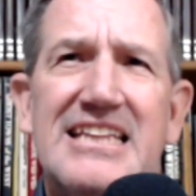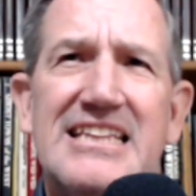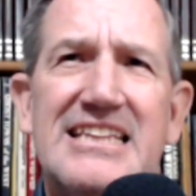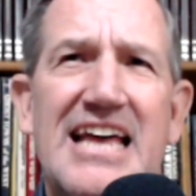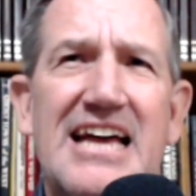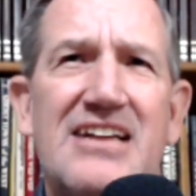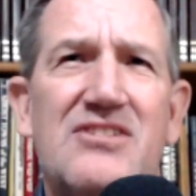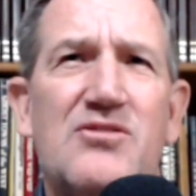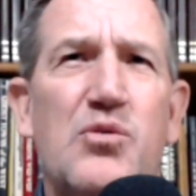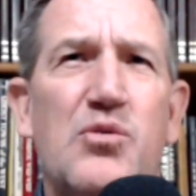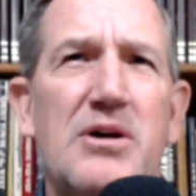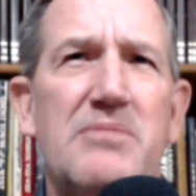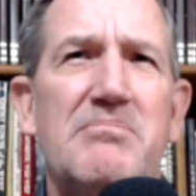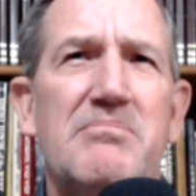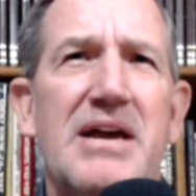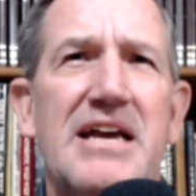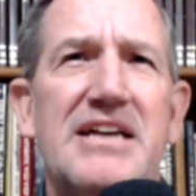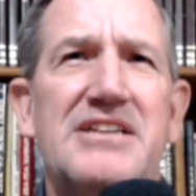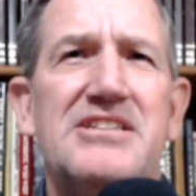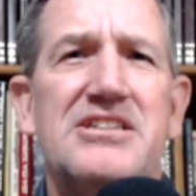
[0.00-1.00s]
that's what
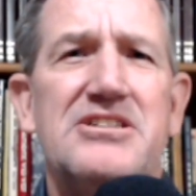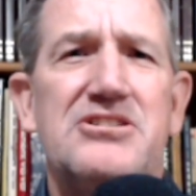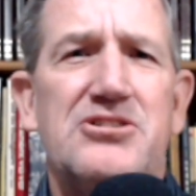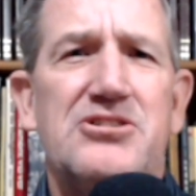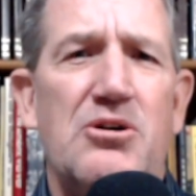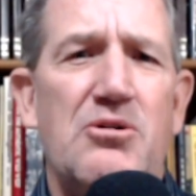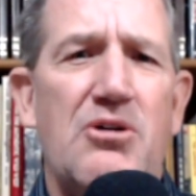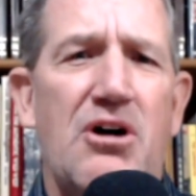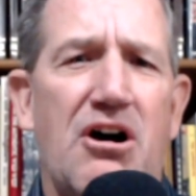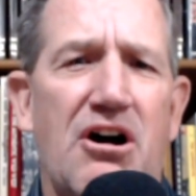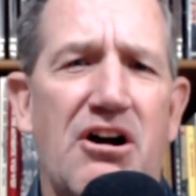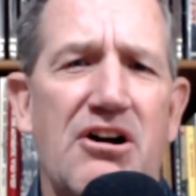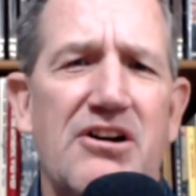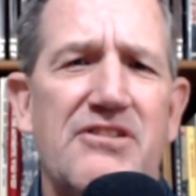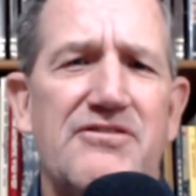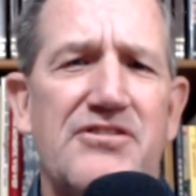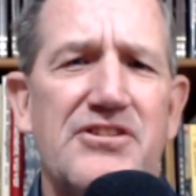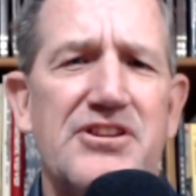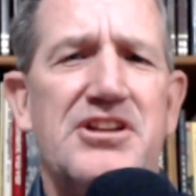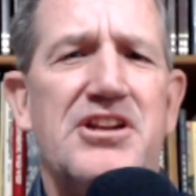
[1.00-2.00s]
makes it so
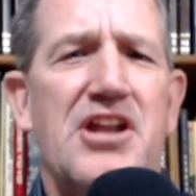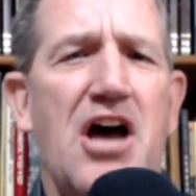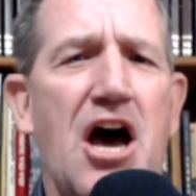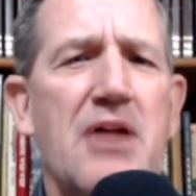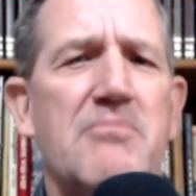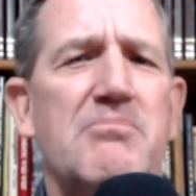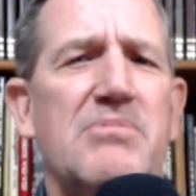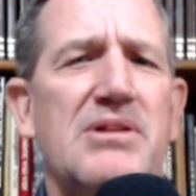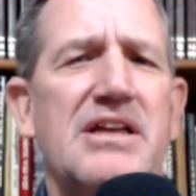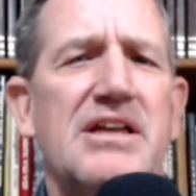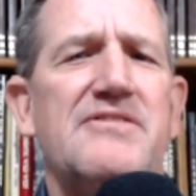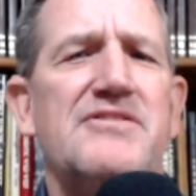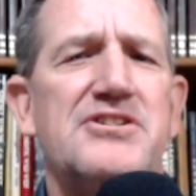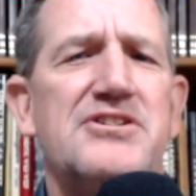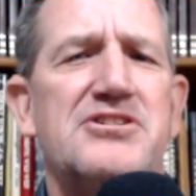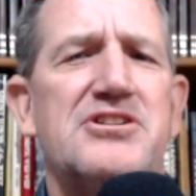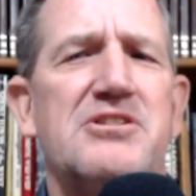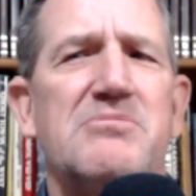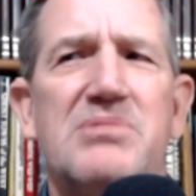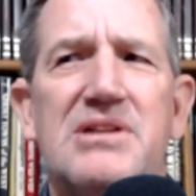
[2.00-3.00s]
hard for the
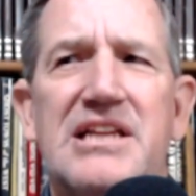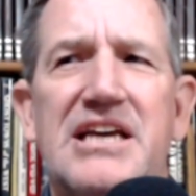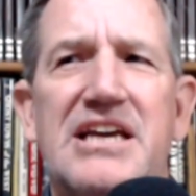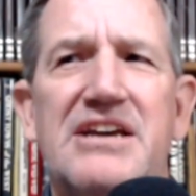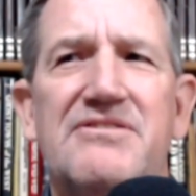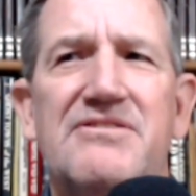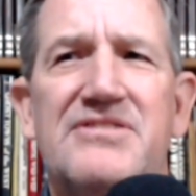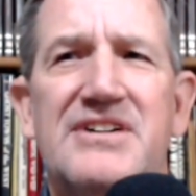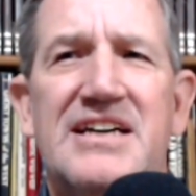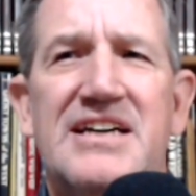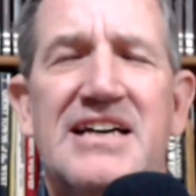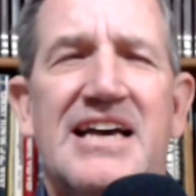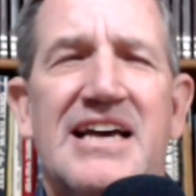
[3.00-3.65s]
non-believers to believe.